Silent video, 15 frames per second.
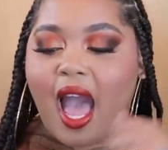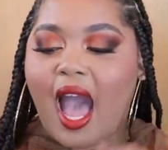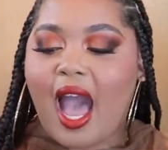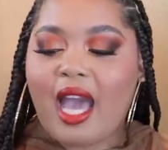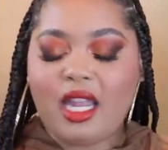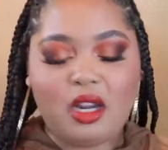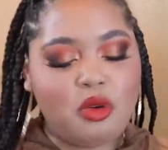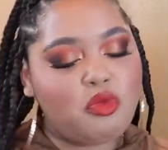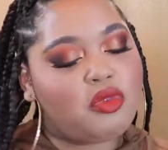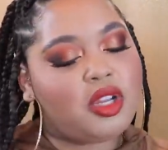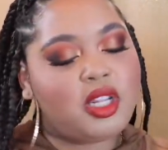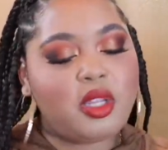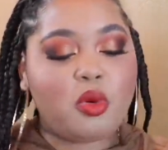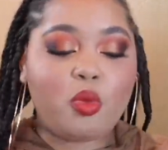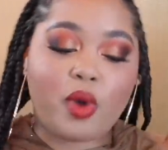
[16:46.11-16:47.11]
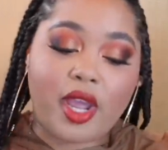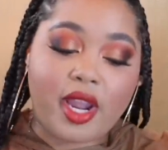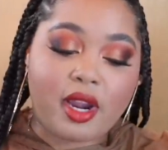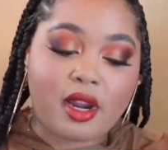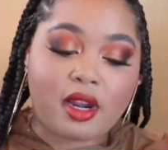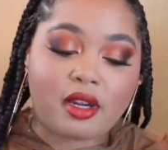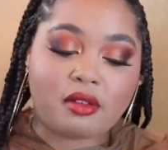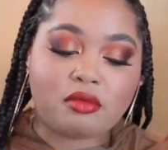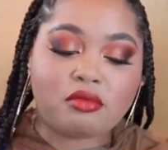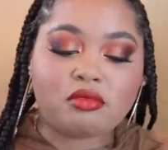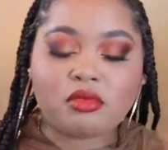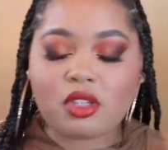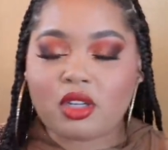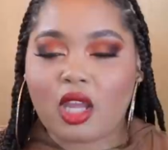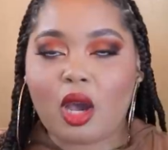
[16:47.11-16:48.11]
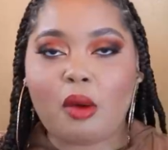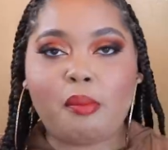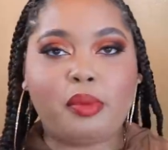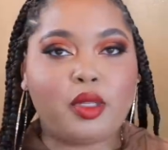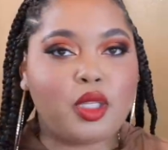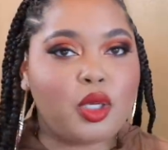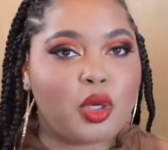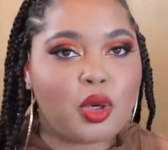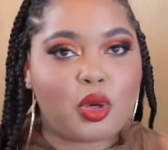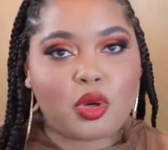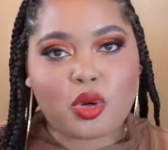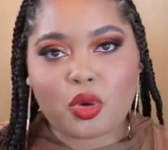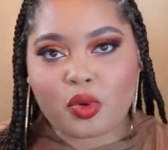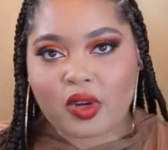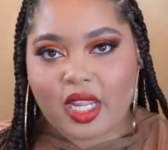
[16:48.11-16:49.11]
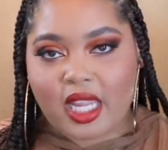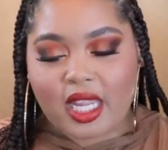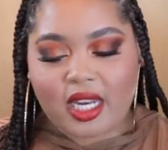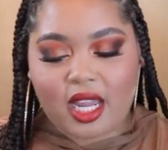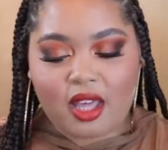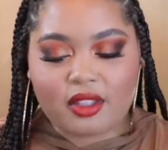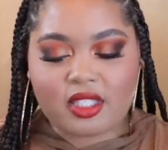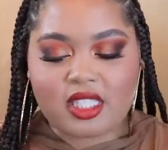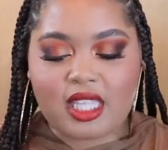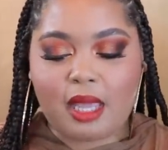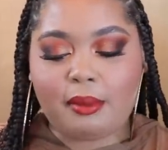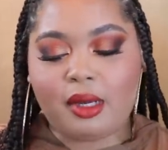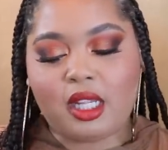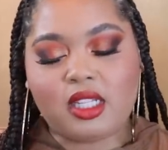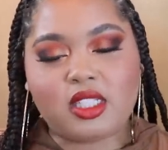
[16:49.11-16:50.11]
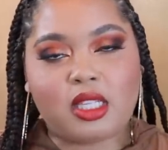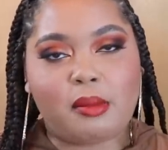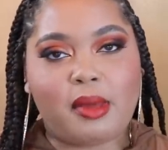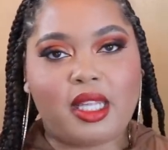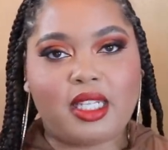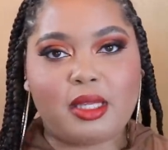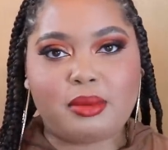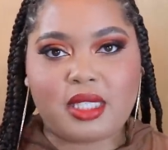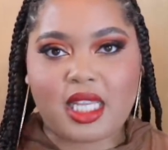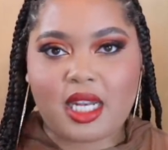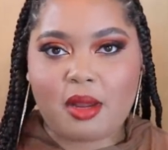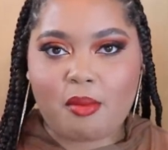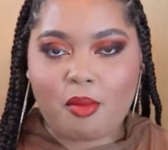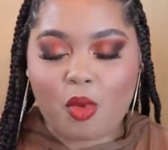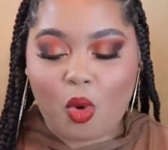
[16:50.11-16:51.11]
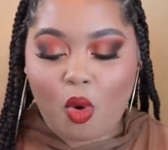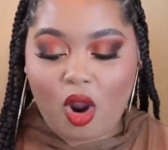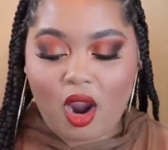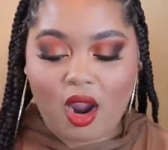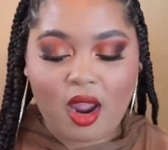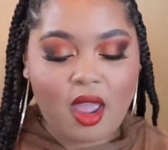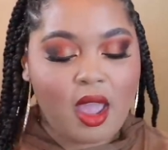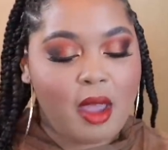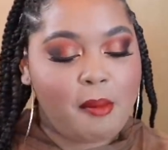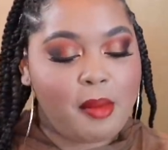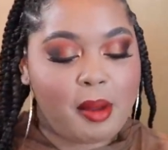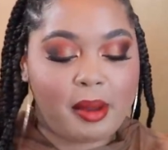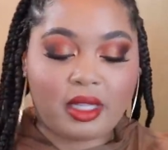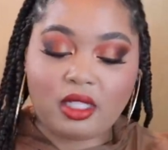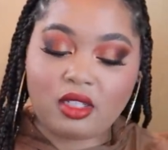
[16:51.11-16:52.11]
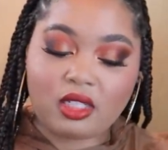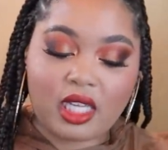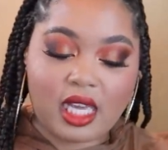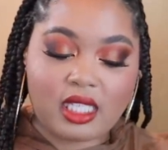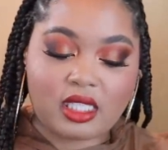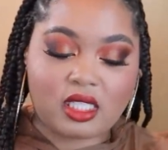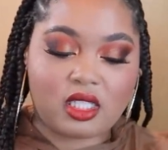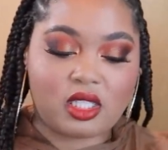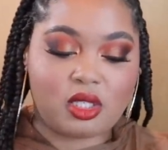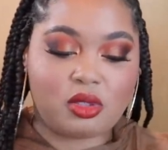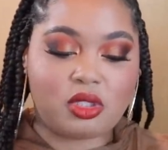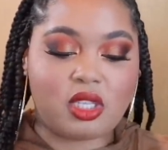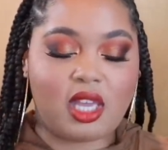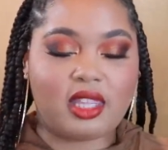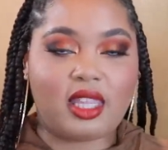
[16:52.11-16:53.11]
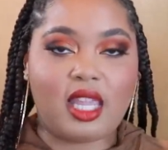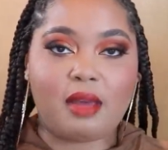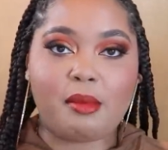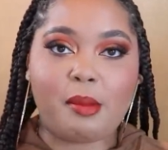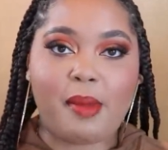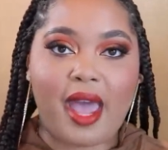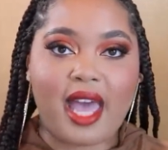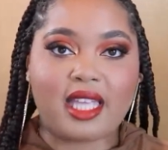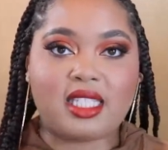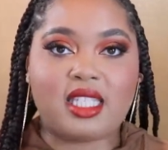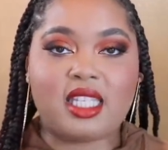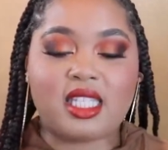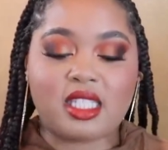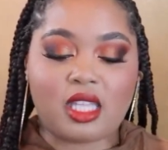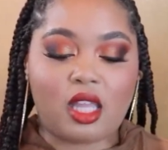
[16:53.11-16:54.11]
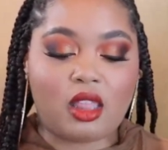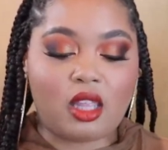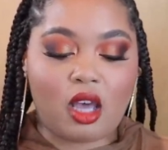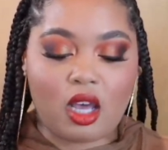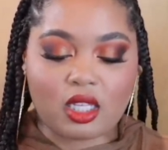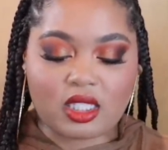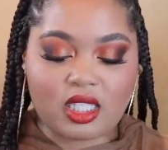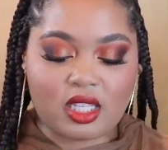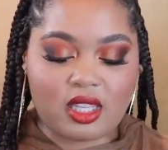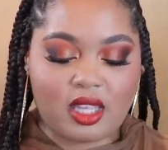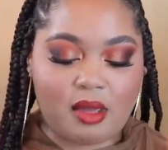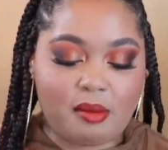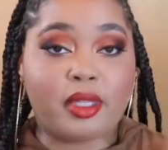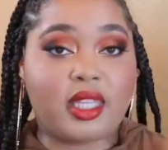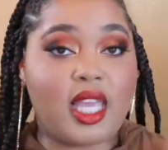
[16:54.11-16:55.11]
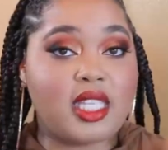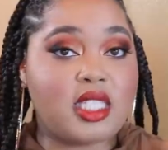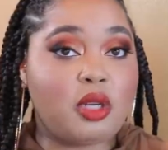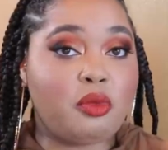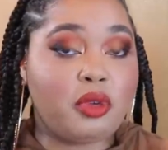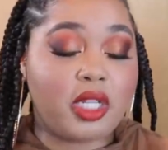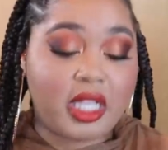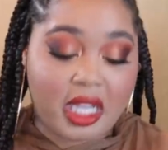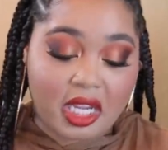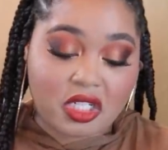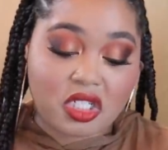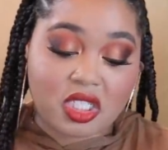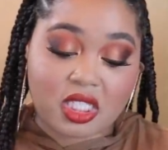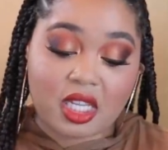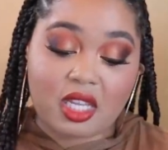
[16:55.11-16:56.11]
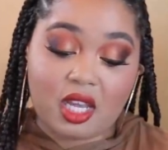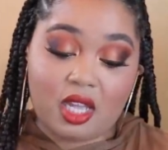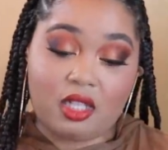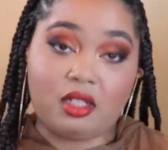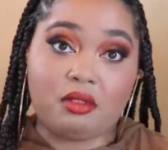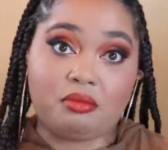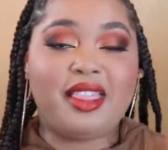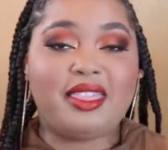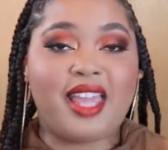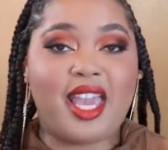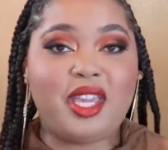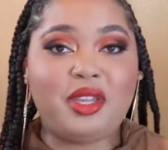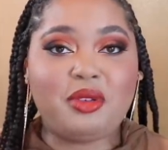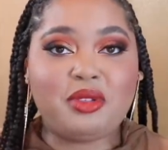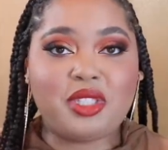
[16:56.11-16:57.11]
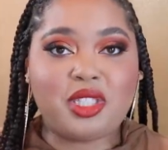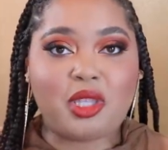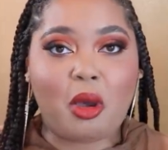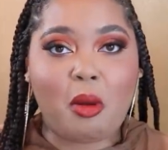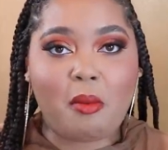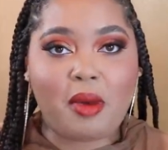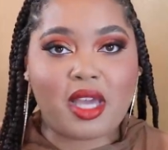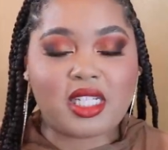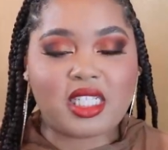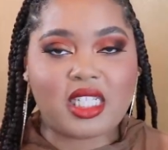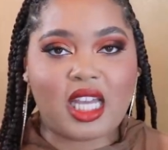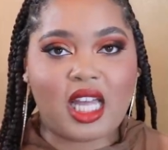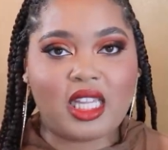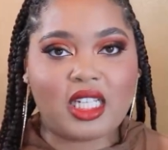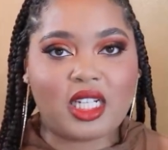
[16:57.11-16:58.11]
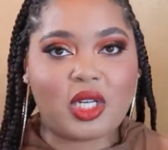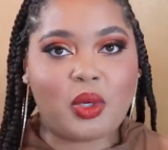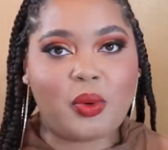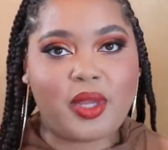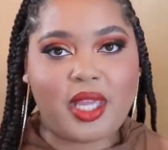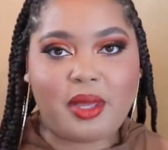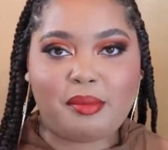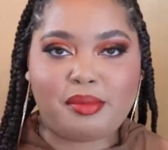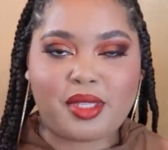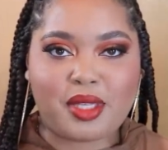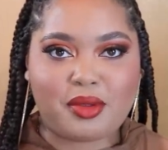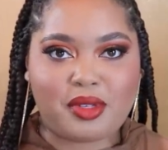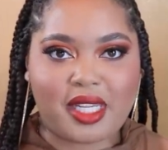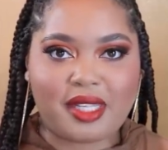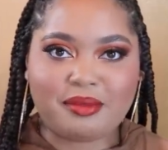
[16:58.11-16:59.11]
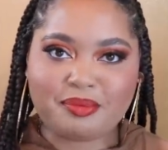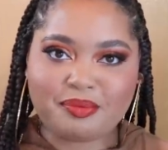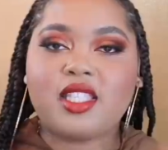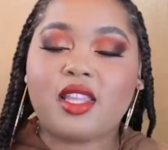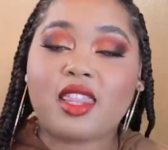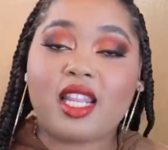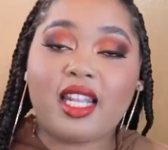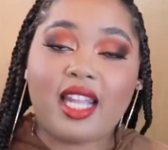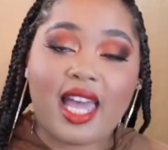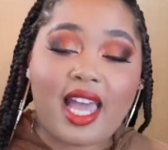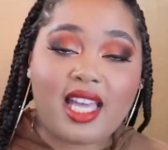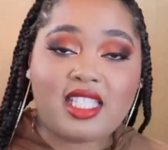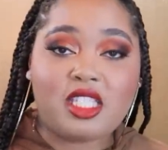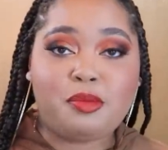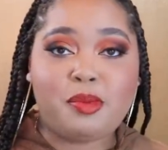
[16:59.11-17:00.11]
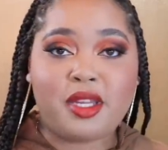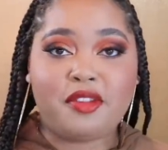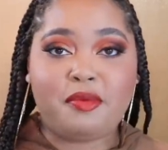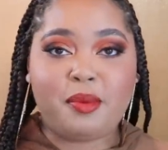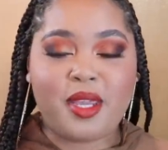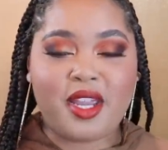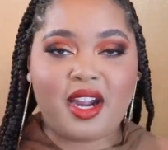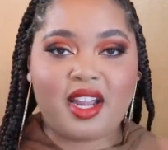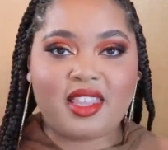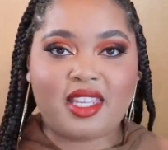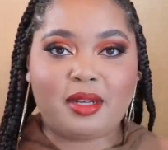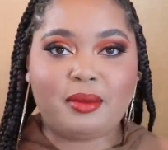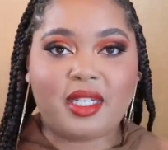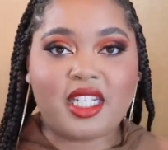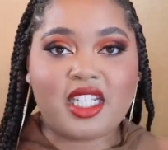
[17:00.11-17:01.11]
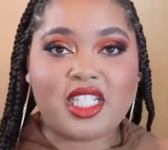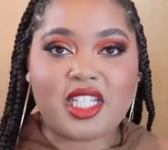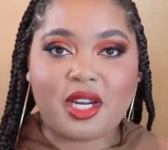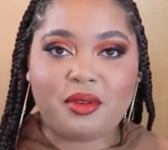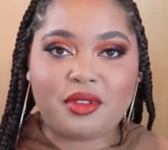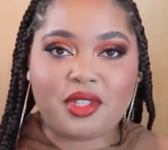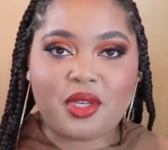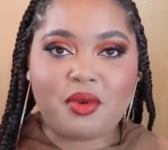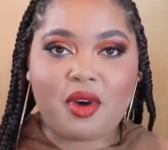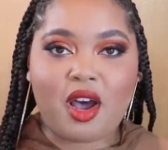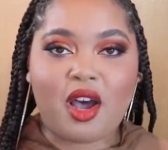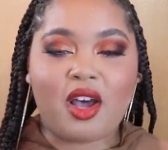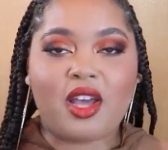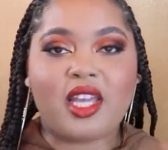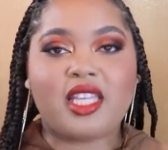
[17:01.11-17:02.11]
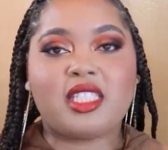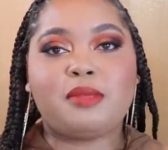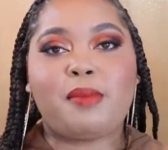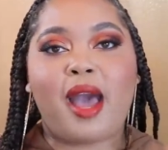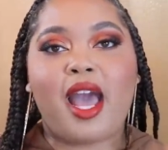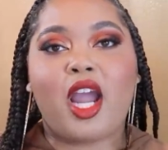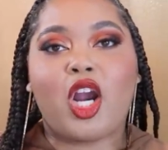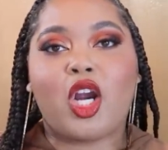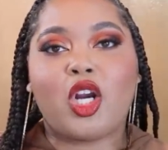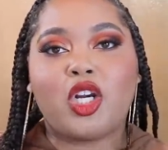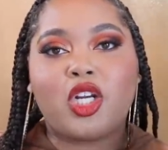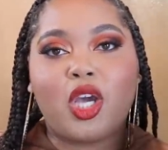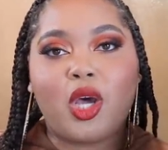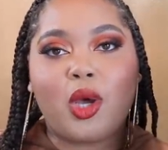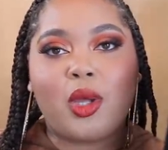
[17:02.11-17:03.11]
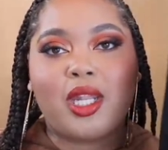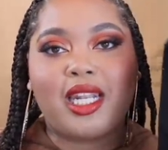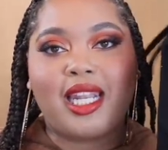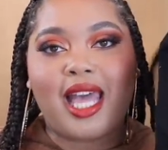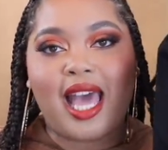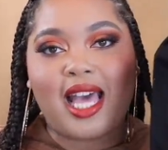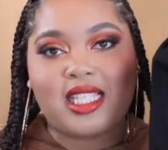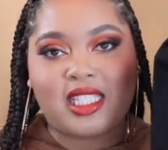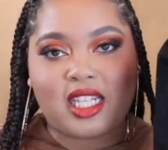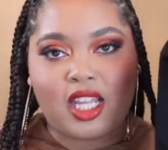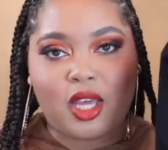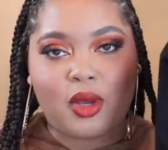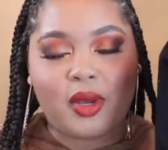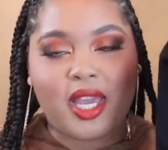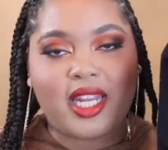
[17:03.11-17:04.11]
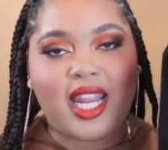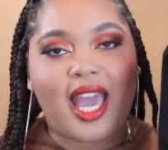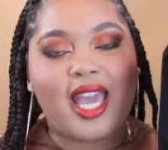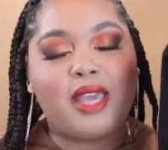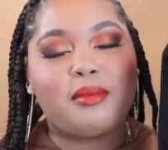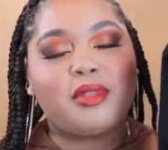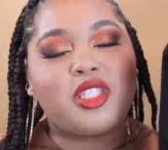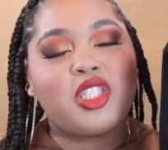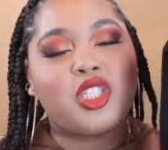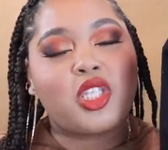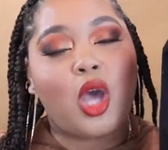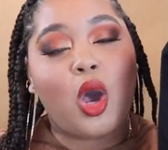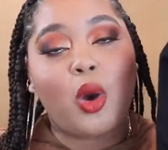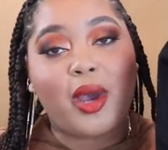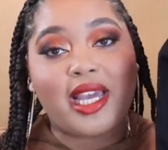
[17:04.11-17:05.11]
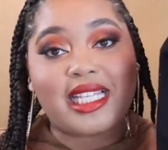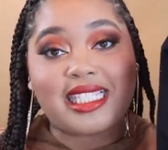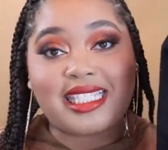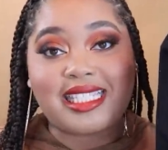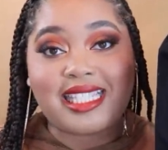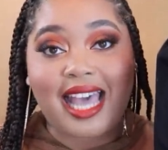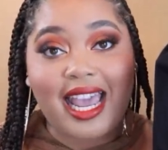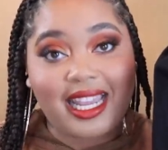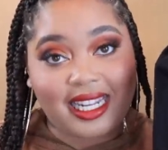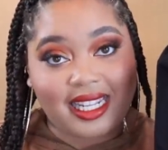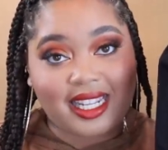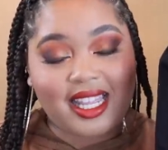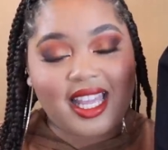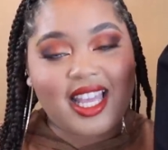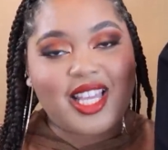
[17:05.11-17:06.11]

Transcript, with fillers: I don't really wear, you know, blue, green, all those type colors on my lips anymore, but my little cousins do. So I think I'm gonna pass this along to them, but that's a really interesting color. Thank you so much, Color Queen Beauty. So the last bit of PR that I'm gonna share with you all is by Erno Laszlo, and I am so excited